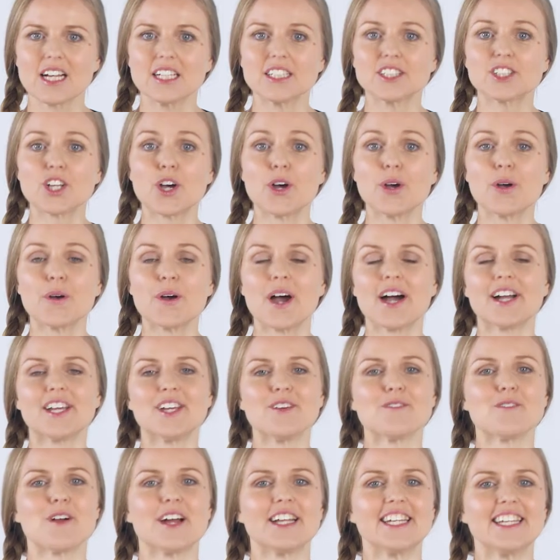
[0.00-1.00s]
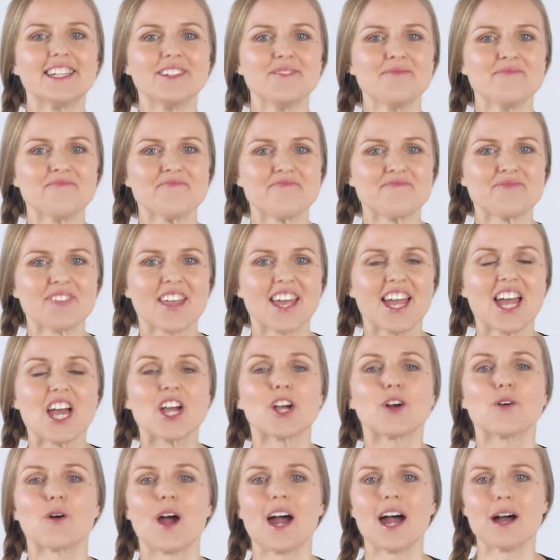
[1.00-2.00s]
So, are you ready?
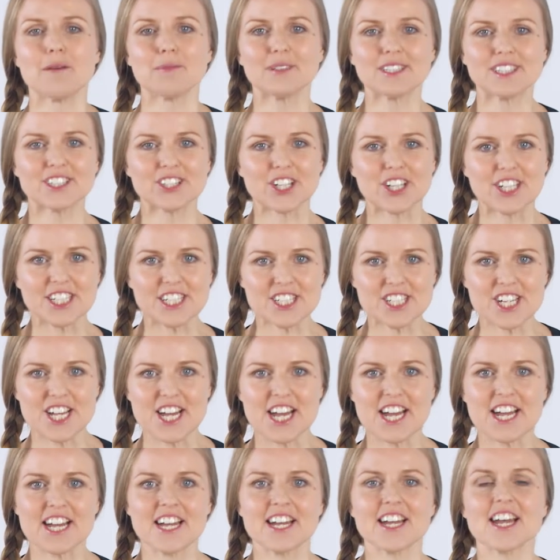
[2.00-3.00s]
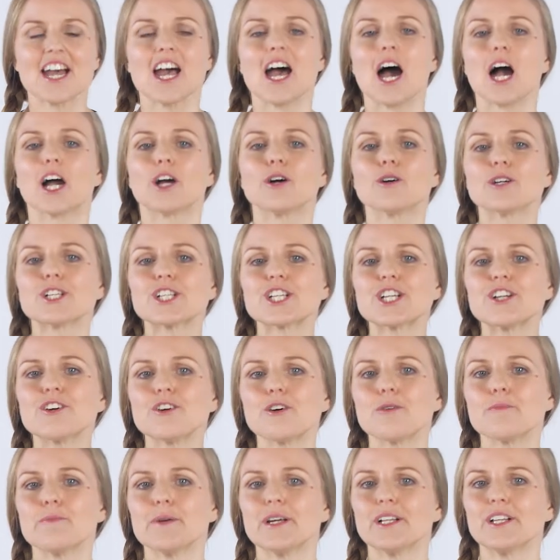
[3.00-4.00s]
Grab a sturdy chair, a cushion
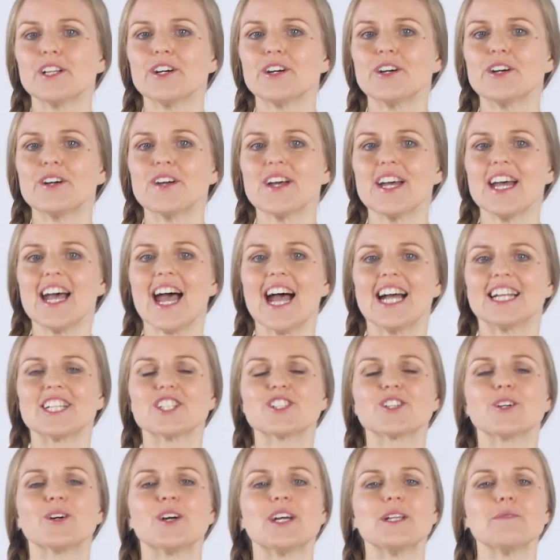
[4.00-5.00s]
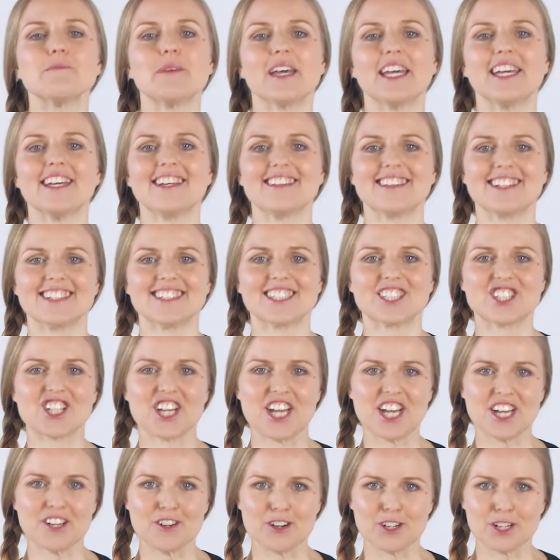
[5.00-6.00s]
or a pillow, and join me in this
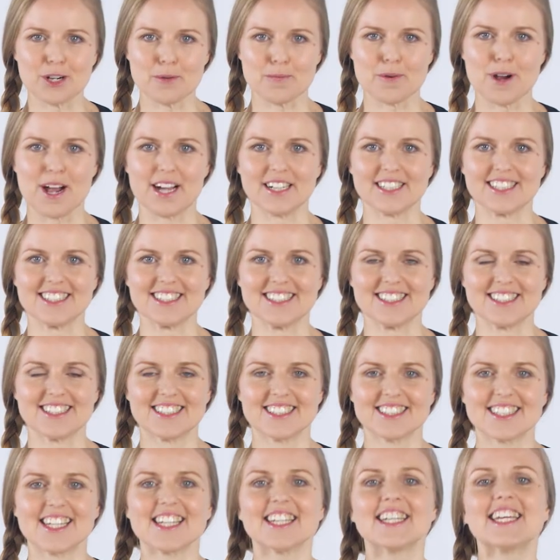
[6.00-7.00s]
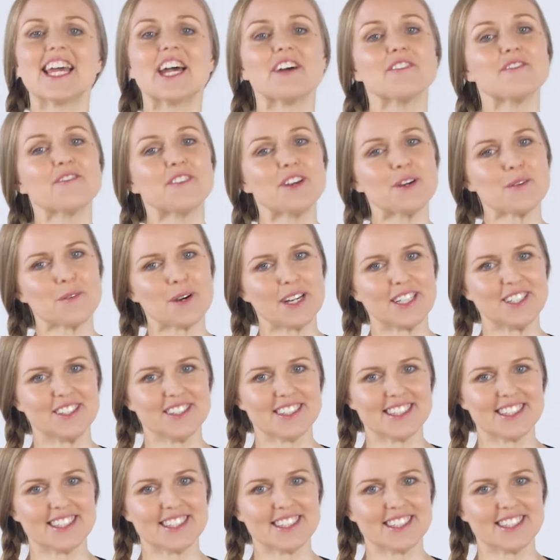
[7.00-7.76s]
chair yoga practice. Get fit where you